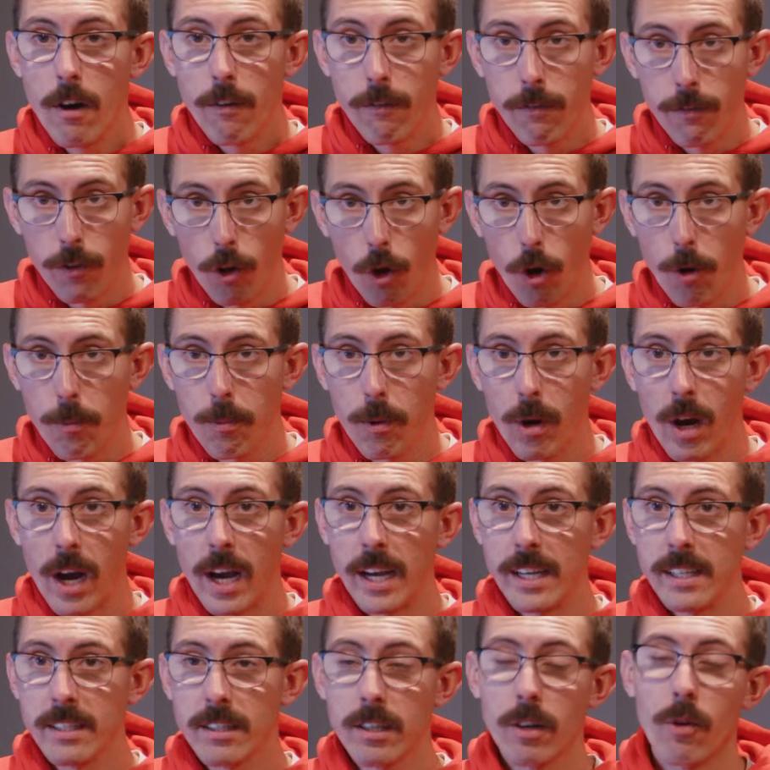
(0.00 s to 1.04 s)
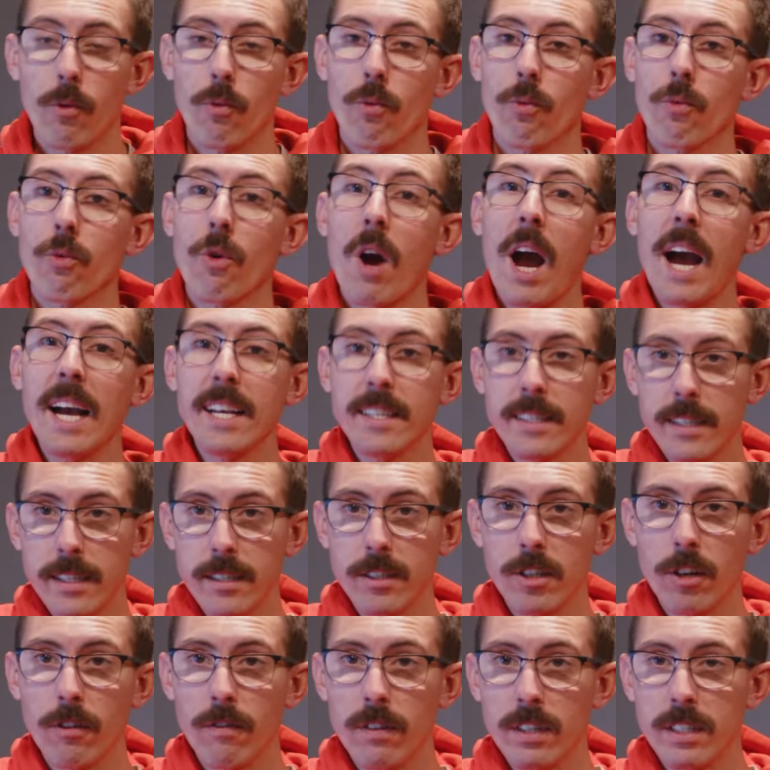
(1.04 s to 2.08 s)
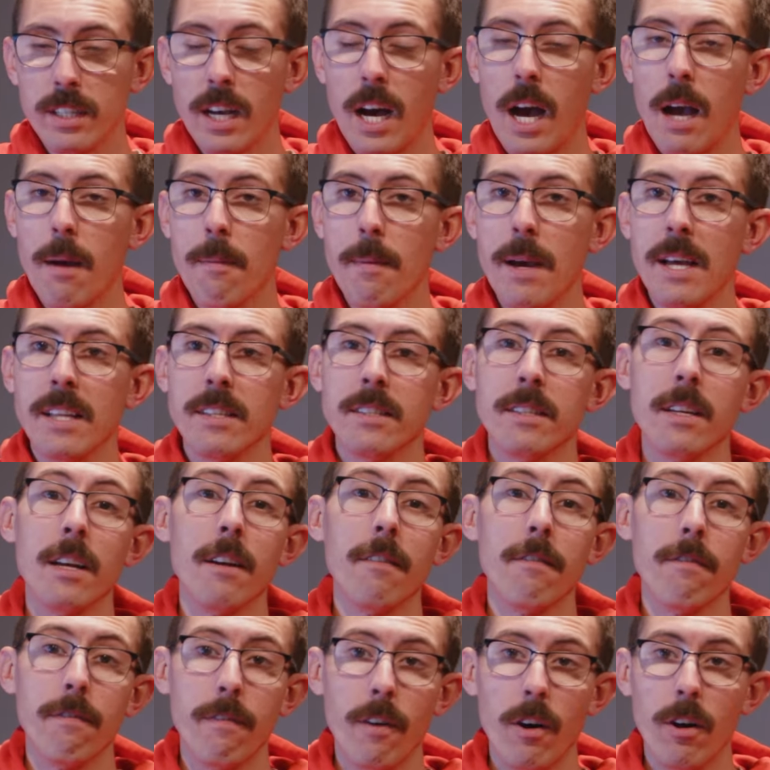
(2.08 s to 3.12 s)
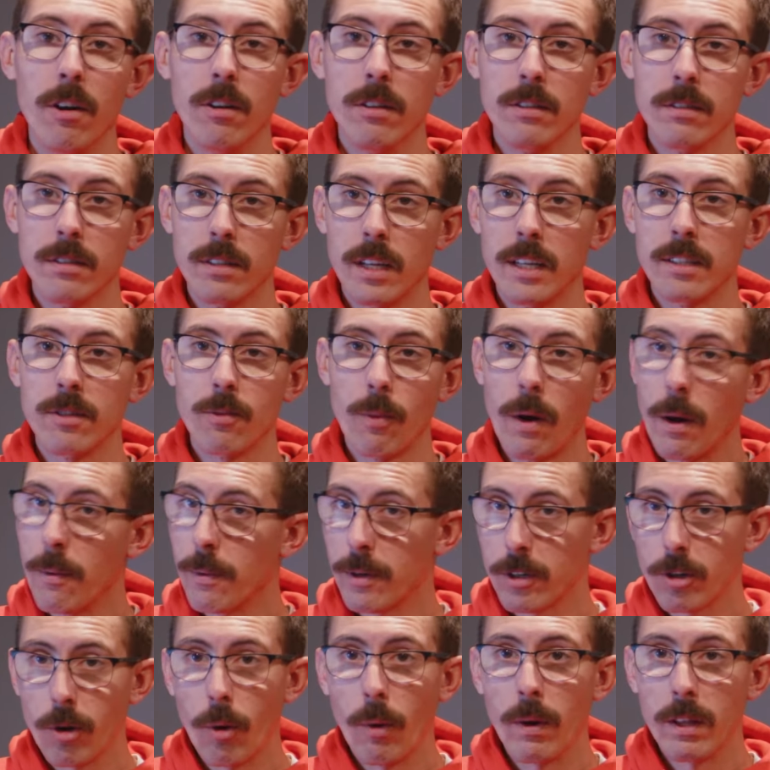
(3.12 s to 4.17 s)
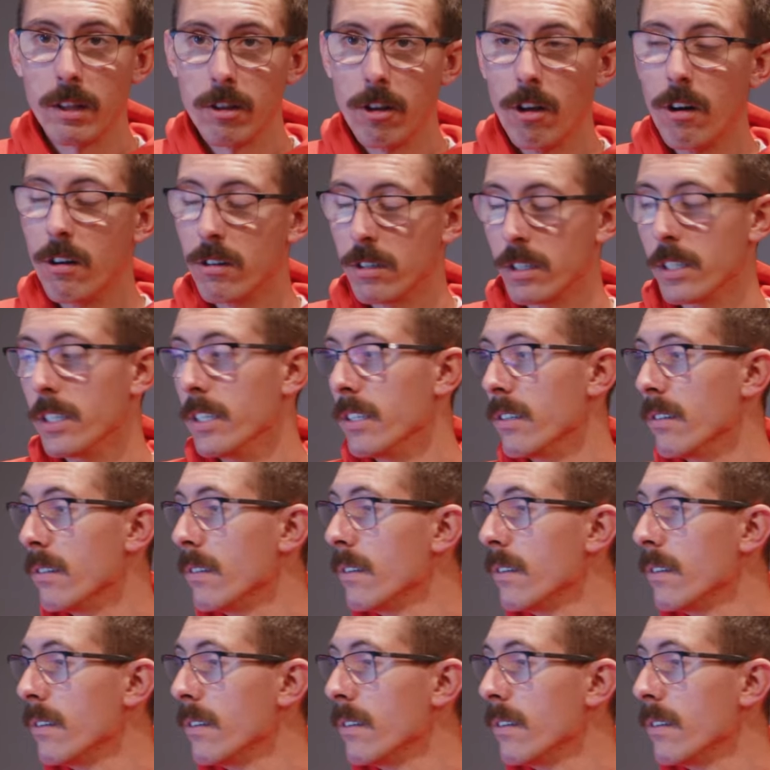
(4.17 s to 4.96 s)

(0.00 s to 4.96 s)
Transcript: floor price rises over time instead of falls. That's why we're going long here.